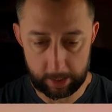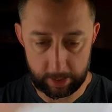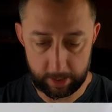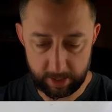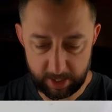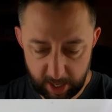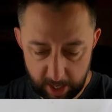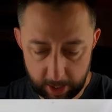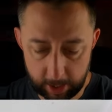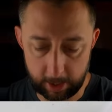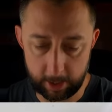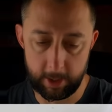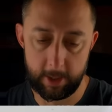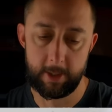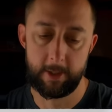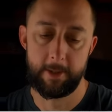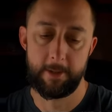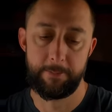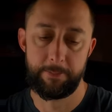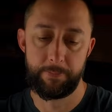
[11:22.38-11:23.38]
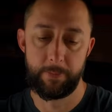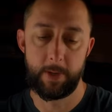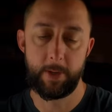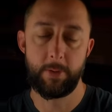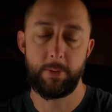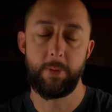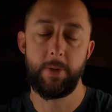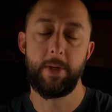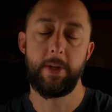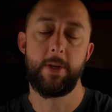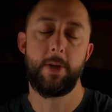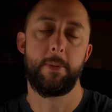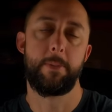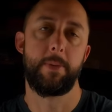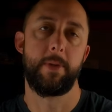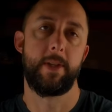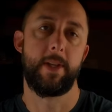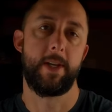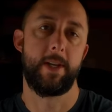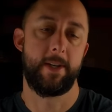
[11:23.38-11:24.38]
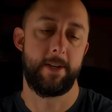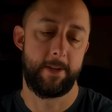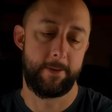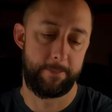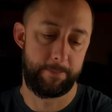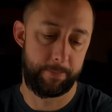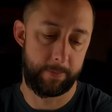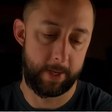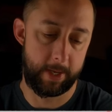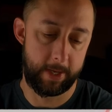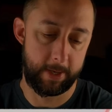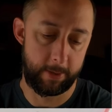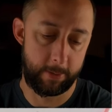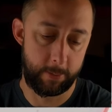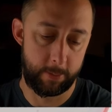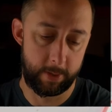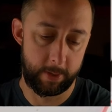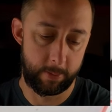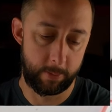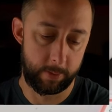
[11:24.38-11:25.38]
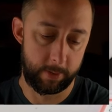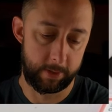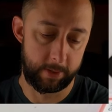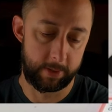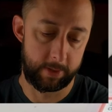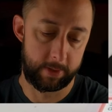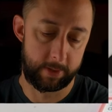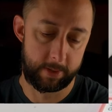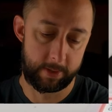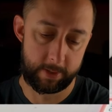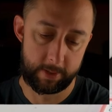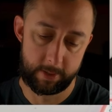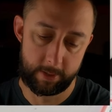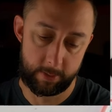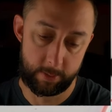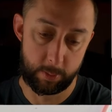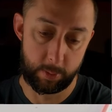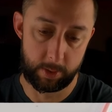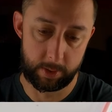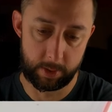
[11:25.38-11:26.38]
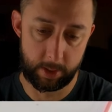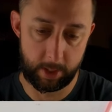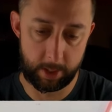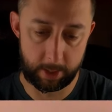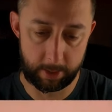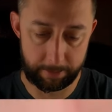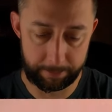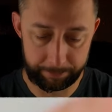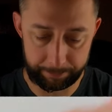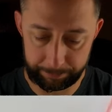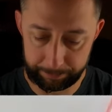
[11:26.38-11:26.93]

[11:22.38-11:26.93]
Dang. I was really hoping that Anquan was there.